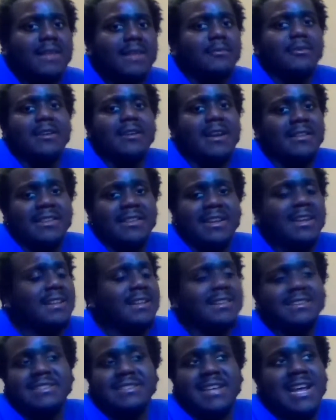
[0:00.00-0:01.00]
But yeah, they
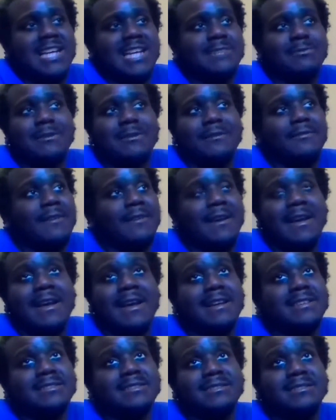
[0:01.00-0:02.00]
kill his ass pretty
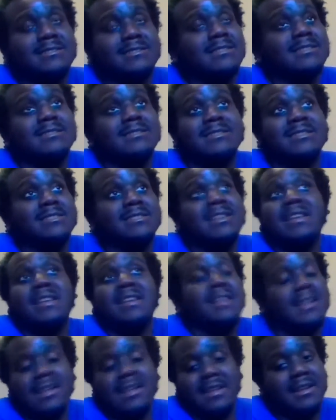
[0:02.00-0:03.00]
fast.
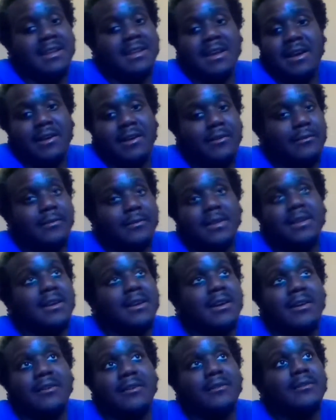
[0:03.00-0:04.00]
He
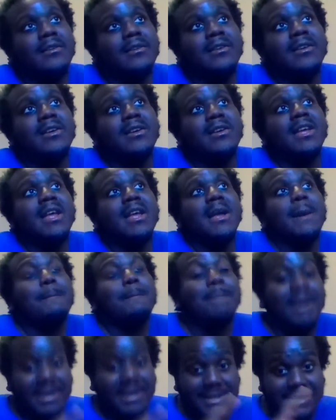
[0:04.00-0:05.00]
gone.
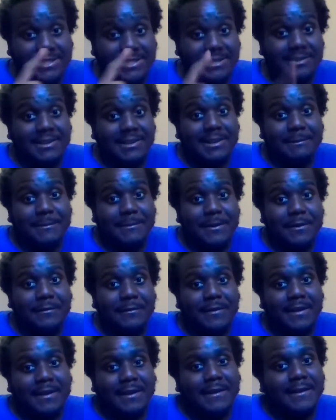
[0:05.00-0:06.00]
But he's still in the
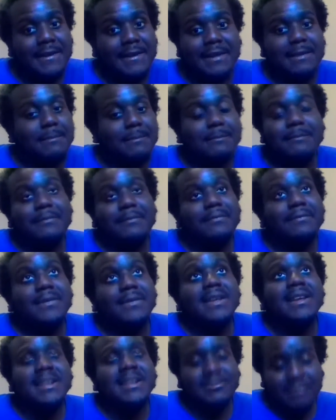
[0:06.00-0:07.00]
movie. He
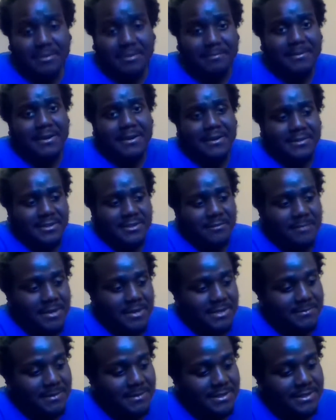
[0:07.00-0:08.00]
just won't appear until
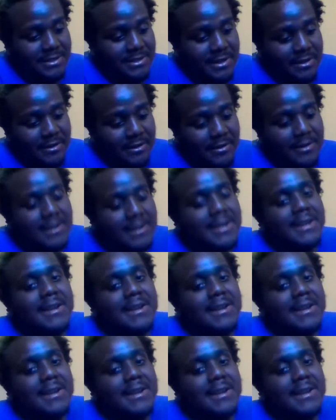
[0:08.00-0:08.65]
much later.